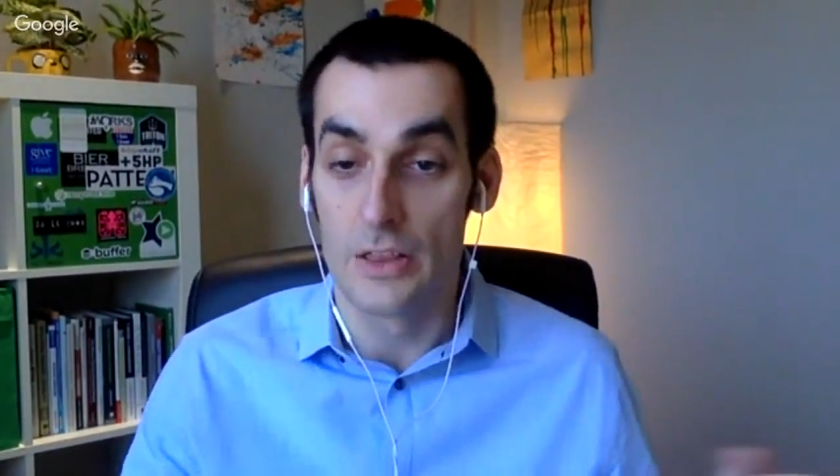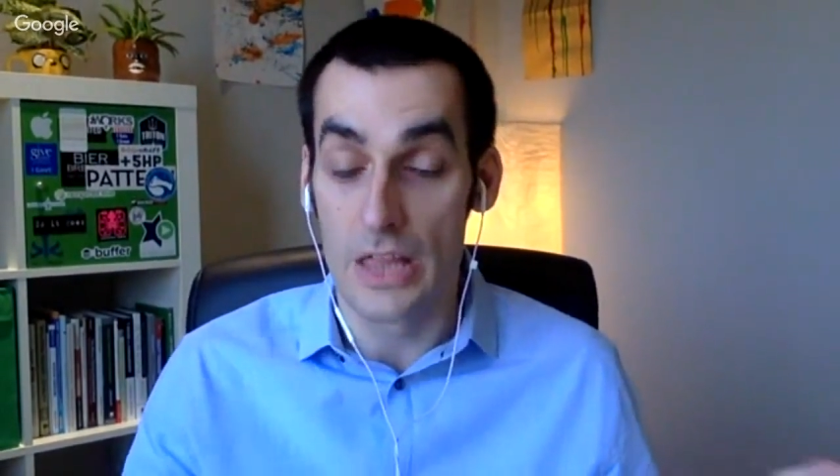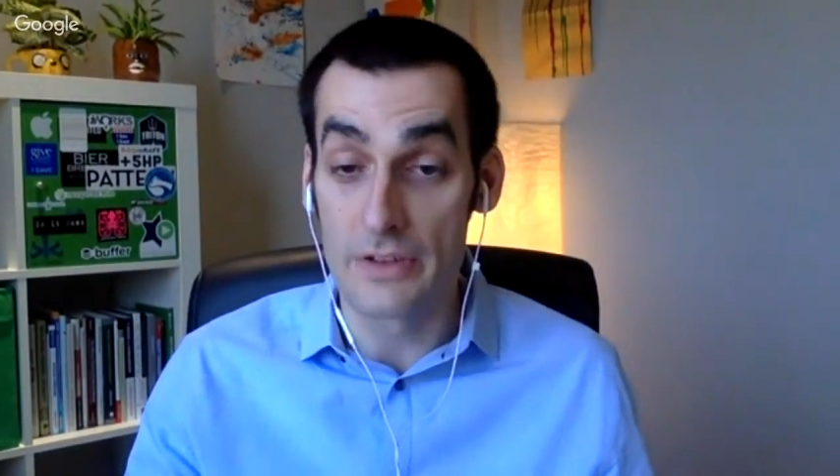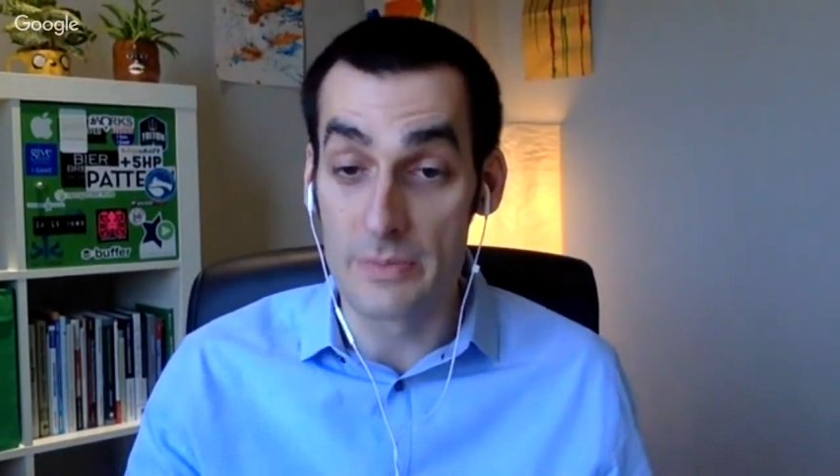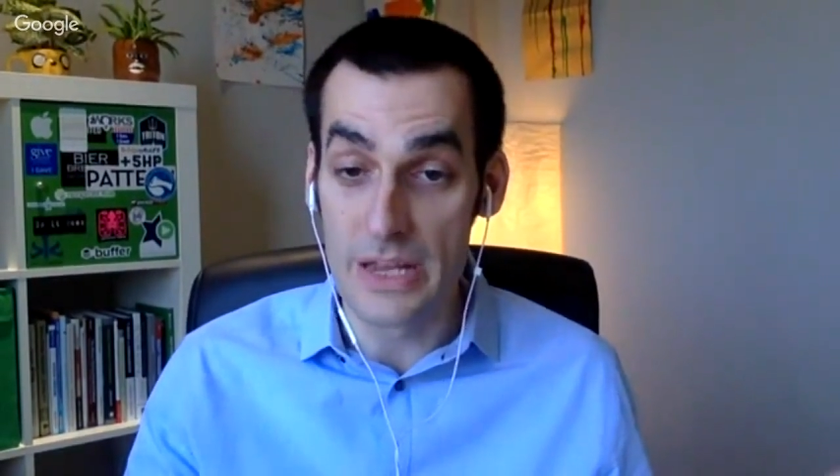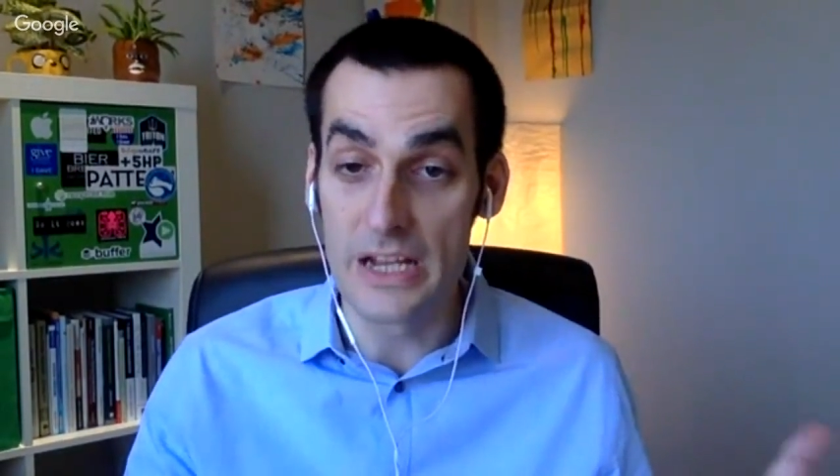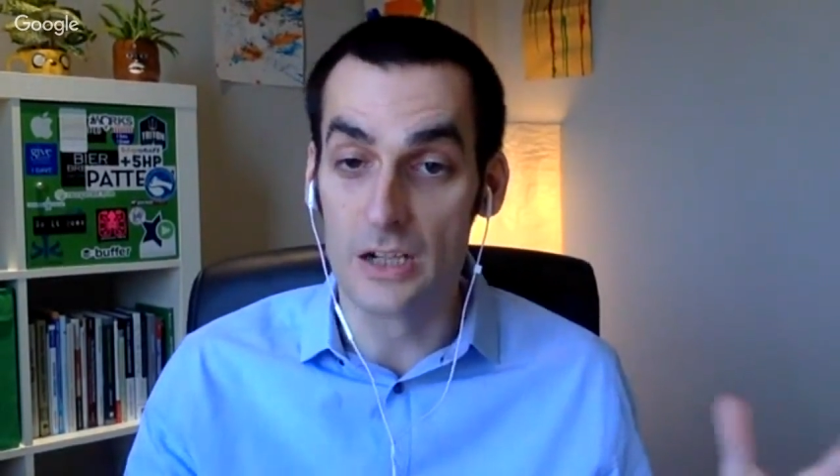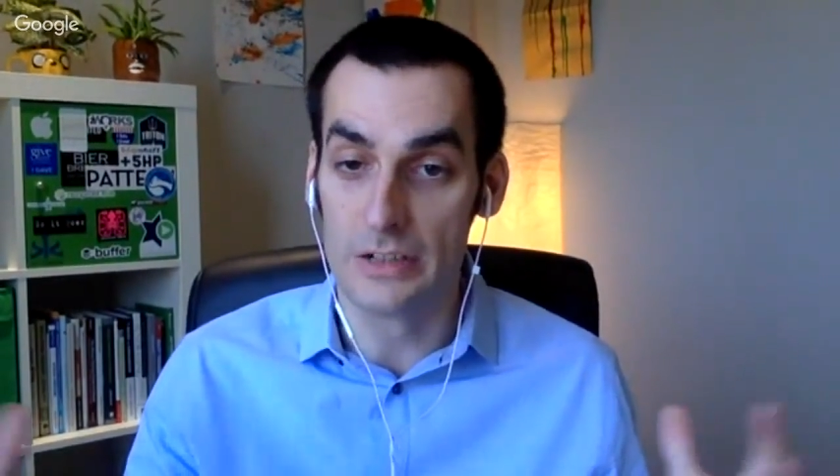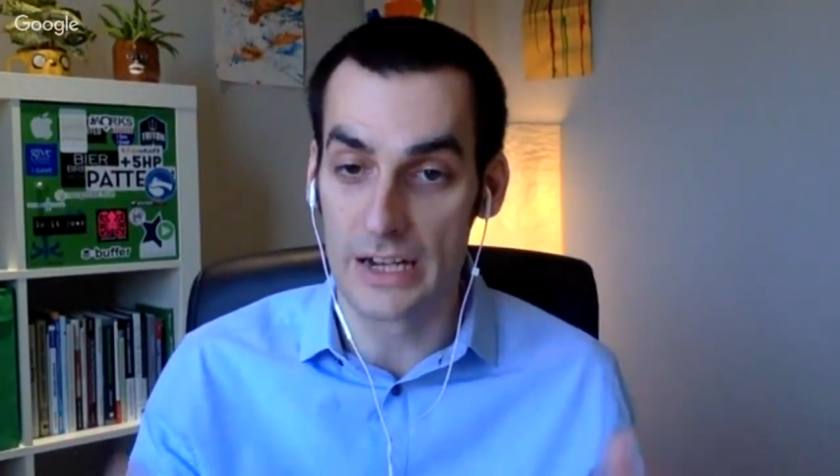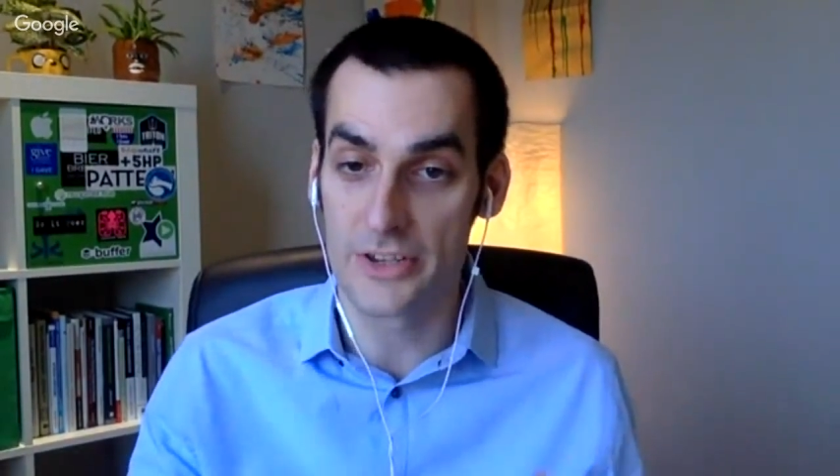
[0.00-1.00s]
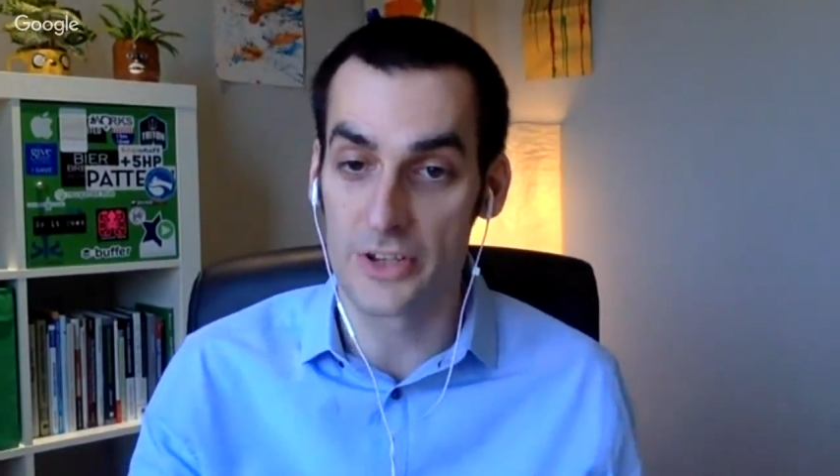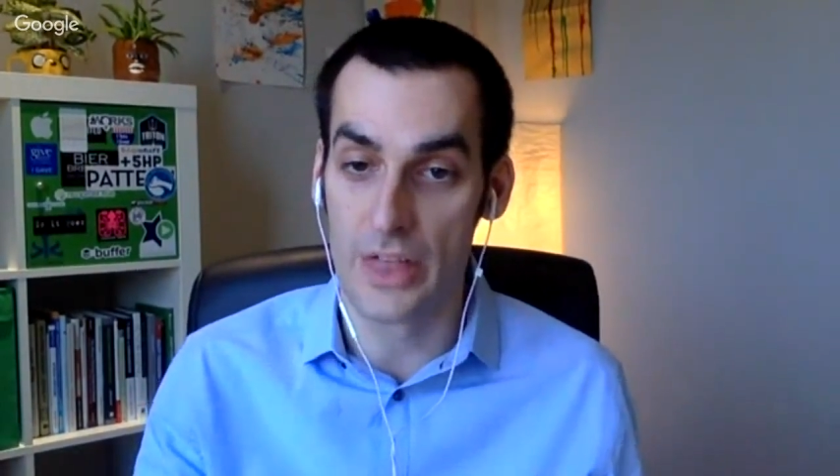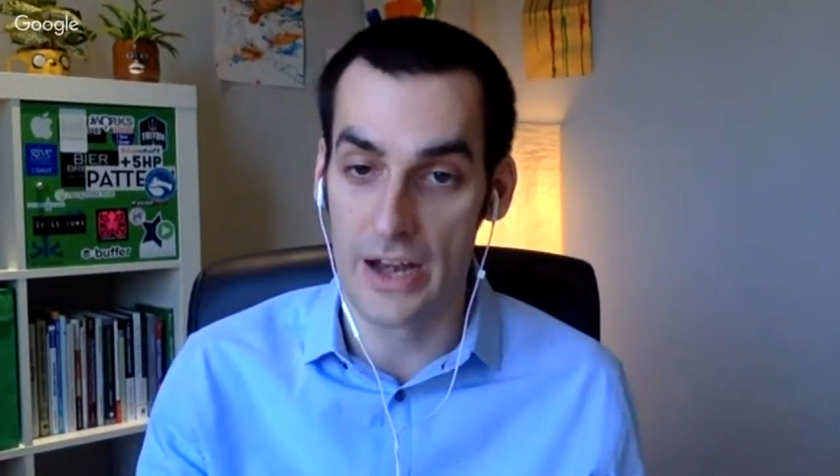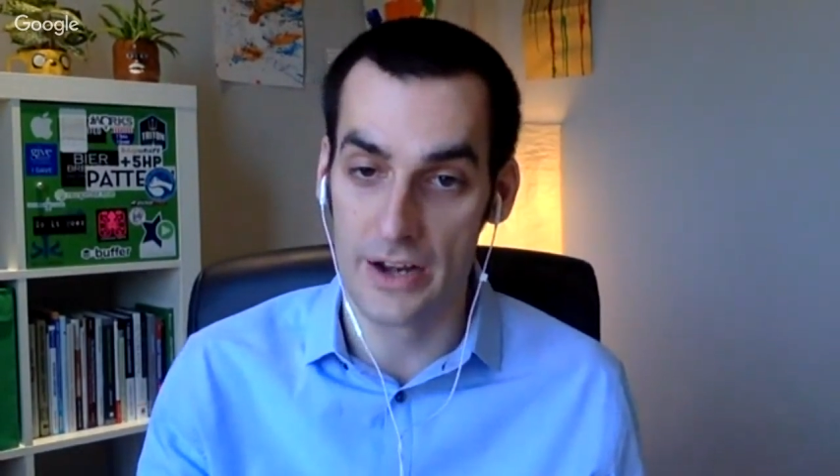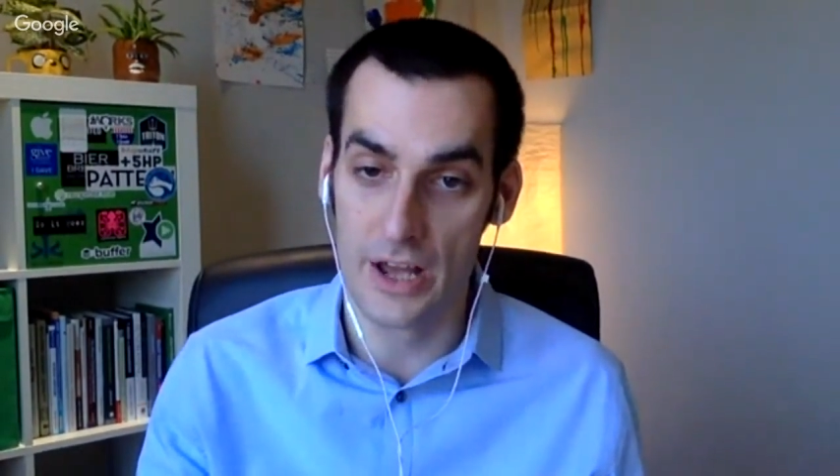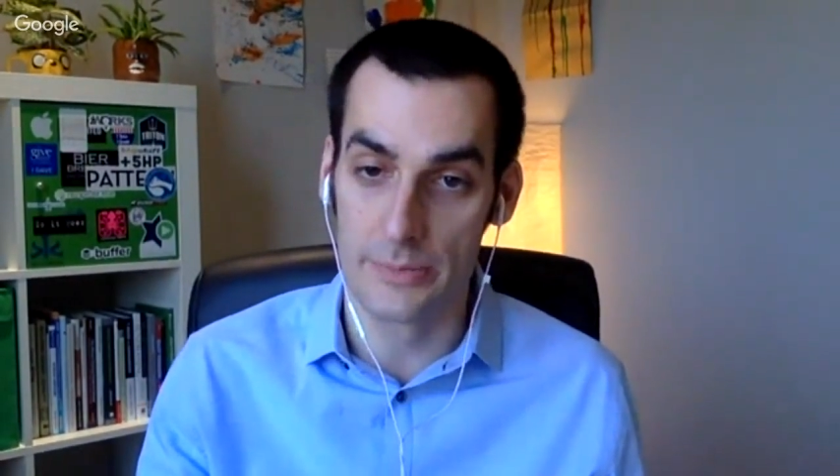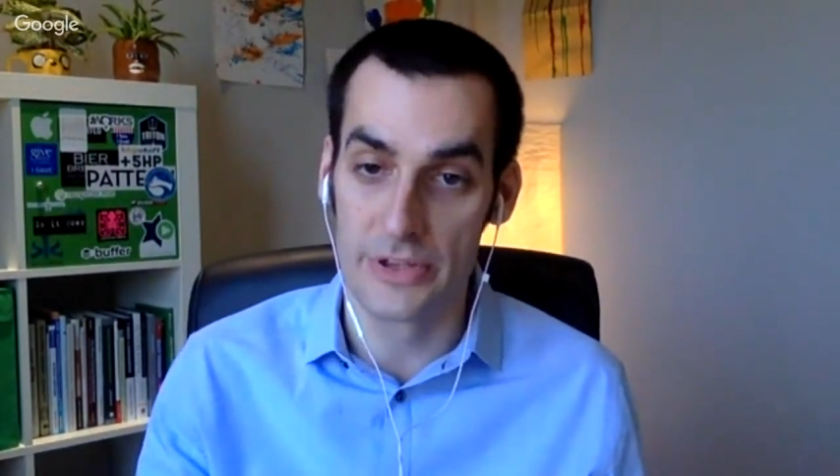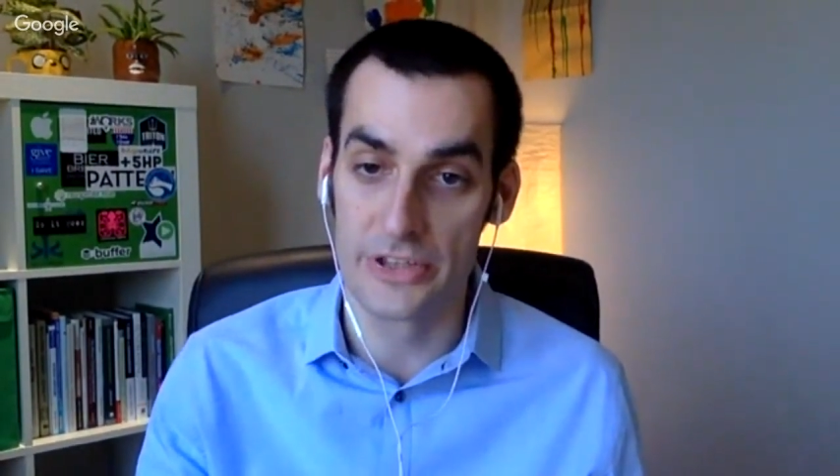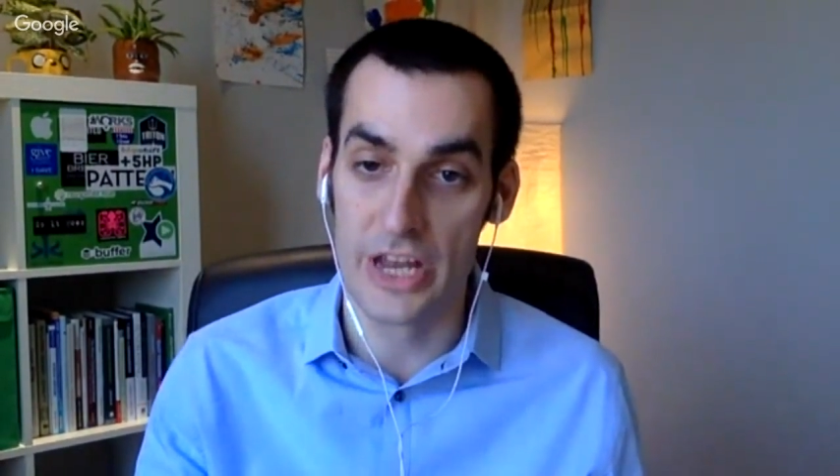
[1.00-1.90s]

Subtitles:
FEP collects all that anonymous